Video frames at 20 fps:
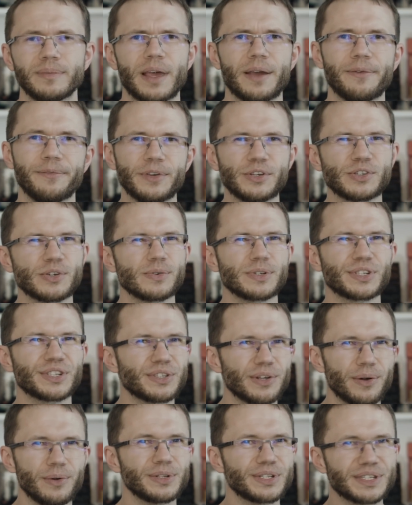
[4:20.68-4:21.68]
A feature
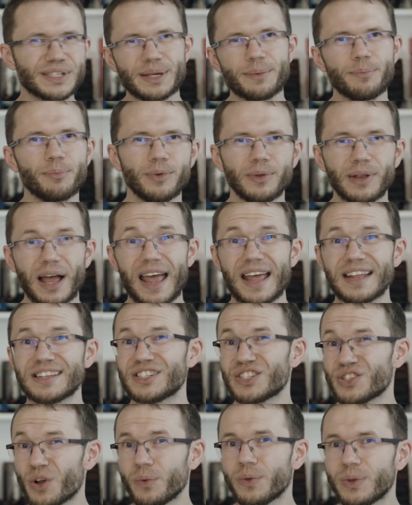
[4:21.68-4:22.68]
so simple and so